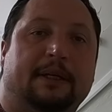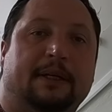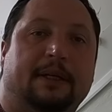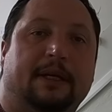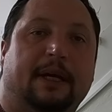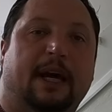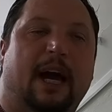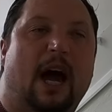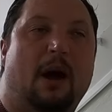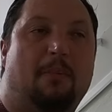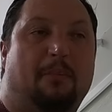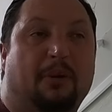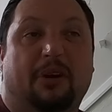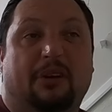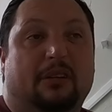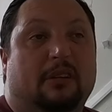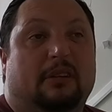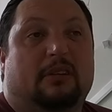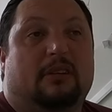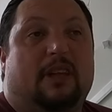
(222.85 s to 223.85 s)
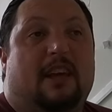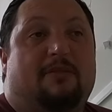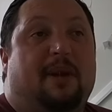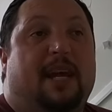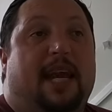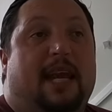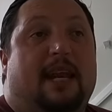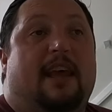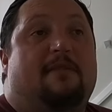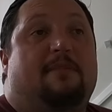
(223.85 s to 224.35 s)
Uh, but they've
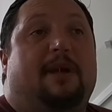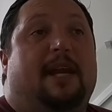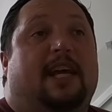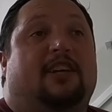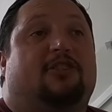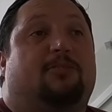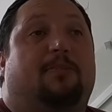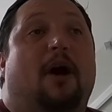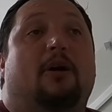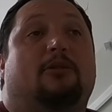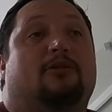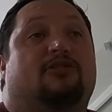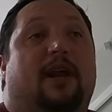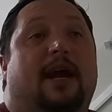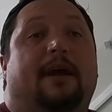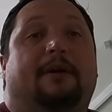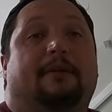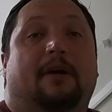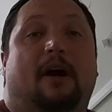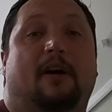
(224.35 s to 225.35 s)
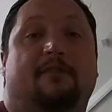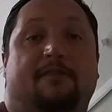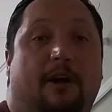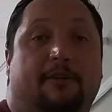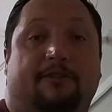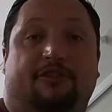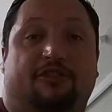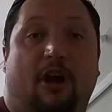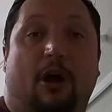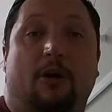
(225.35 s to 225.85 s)
been they've been exposed now. I've, I've
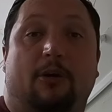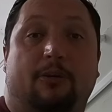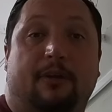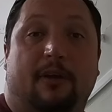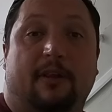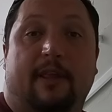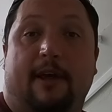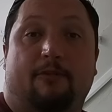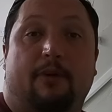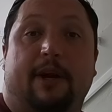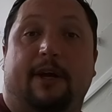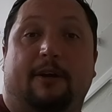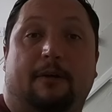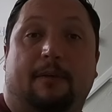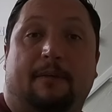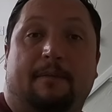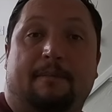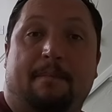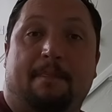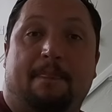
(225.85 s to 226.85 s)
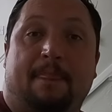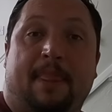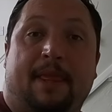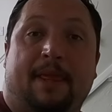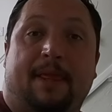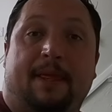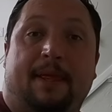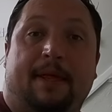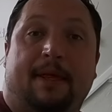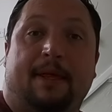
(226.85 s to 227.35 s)
shown that they're real.
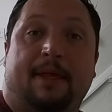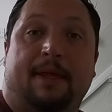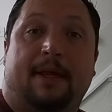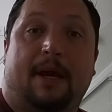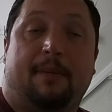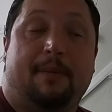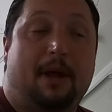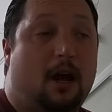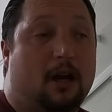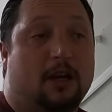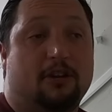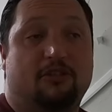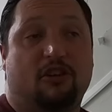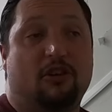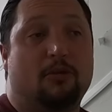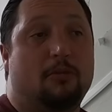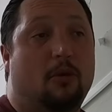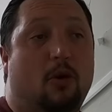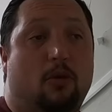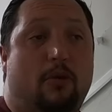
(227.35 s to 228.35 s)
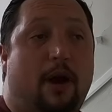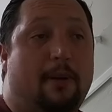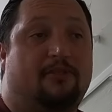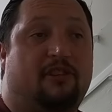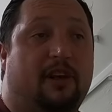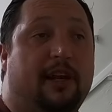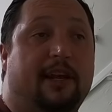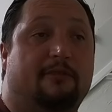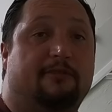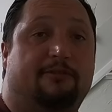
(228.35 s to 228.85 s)
I mean, I can do more
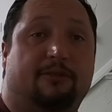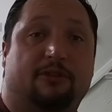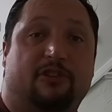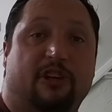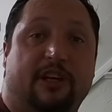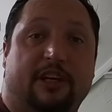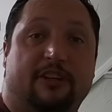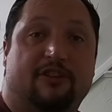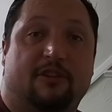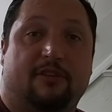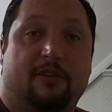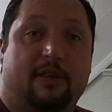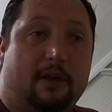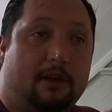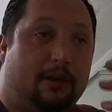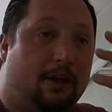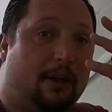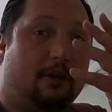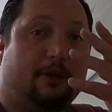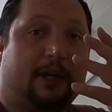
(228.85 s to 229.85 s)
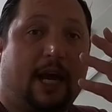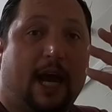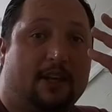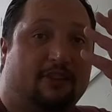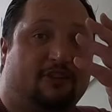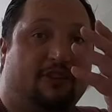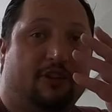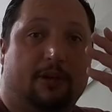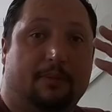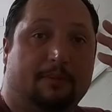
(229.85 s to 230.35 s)
reptilian footage of the, you know
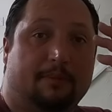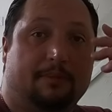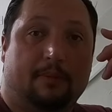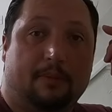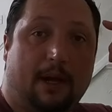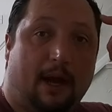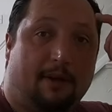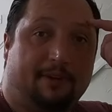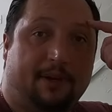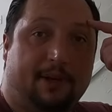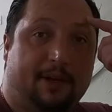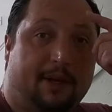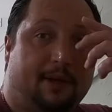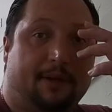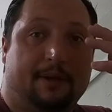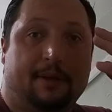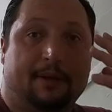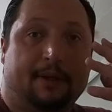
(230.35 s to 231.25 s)
catching them having a